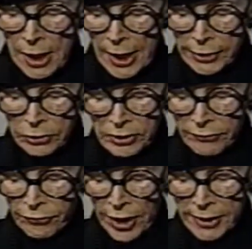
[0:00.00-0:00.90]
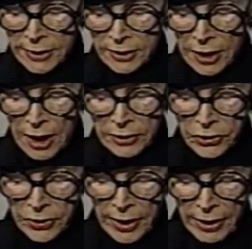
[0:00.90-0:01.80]
I couldn't find a
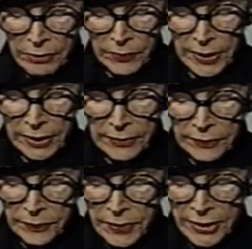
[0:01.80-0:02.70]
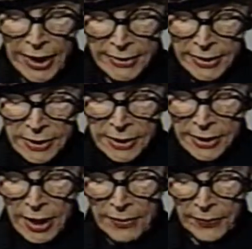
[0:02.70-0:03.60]
doctor to help me, but that didn't
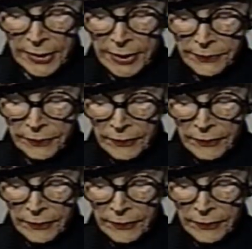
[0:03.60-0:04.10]
stop me.